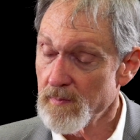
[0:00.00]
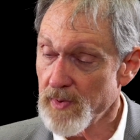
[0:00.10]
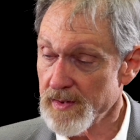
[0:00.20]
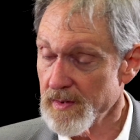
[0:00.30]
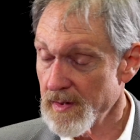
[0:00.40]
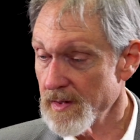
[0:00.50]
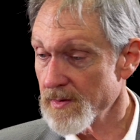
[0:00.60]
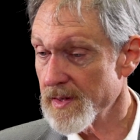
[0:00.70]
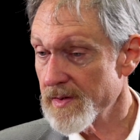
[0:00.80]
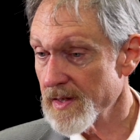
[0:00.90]
but you
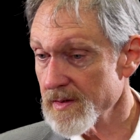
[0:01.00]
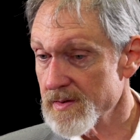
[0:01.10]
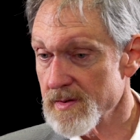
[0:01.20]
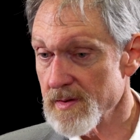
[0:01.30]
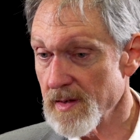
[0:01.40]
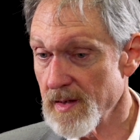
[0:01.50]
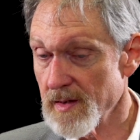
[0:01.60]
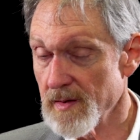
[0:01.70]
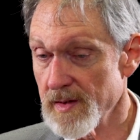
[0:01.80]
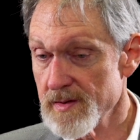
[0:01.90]
know, I think it's
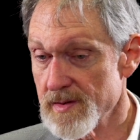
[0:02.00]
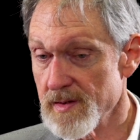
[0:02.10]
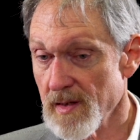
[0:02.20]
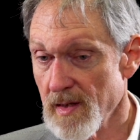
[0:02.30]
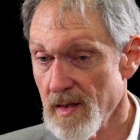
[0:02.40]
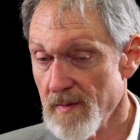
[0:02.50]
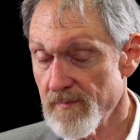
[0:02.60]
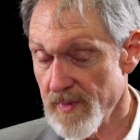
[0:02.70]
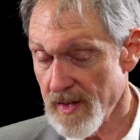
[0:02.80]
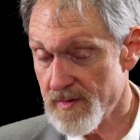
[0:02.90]
at least
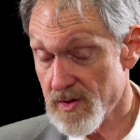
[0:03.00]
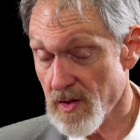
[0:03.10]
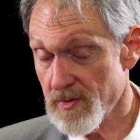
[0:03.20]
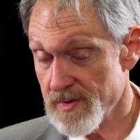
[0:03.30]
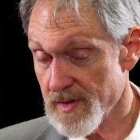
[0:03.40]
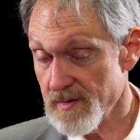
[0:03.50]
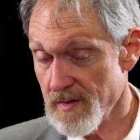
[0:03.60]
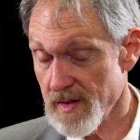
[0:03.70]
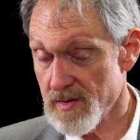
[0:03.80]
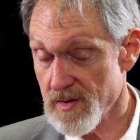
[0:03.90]
it shows that
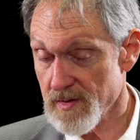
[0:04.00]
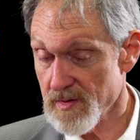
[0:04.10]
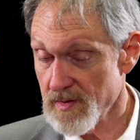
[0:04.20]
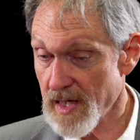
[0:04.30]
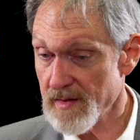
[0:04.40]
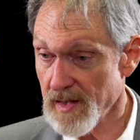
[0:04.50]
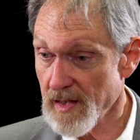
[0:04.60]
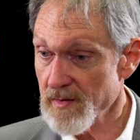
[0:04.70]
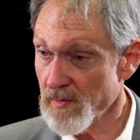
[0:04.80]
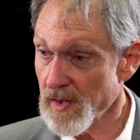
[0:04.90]
it's not the
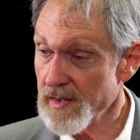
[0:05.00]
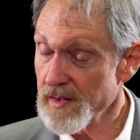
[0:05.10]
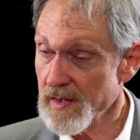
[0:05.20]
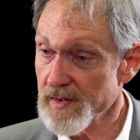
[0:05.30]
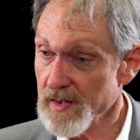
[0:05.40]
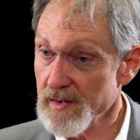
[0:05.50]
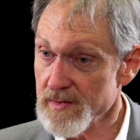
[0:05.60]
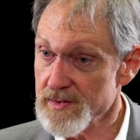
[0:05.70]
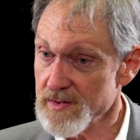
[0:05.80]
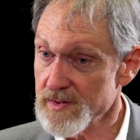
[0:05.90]
other way. I think
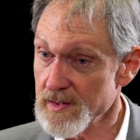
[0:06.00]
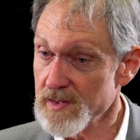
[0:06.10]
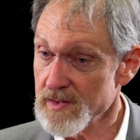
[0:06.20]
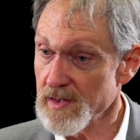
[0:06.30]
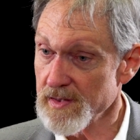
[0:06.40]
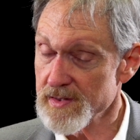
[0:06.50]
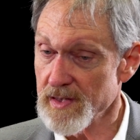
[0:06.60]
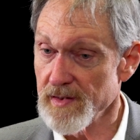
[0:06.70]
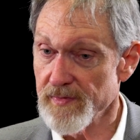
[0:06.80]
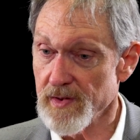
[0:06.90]
there's a statistically
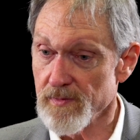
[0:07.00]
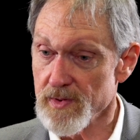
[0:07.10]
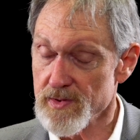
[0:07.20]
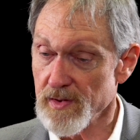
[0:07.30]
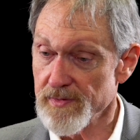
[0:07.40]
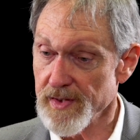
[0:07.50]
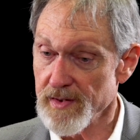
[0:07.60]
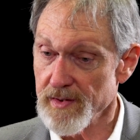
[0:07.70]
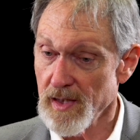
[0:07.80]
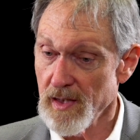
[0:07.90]
significant result
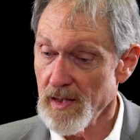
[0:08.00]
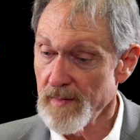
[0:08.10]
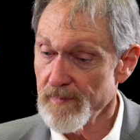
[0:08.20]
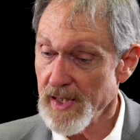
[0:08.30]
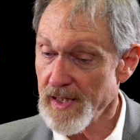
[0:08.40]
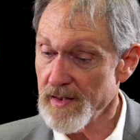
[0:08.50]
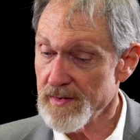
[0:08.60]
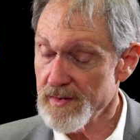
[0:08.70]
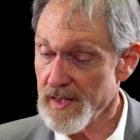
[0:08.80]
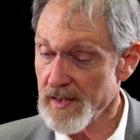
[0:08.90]
there,
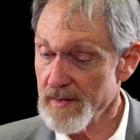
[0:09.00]
and you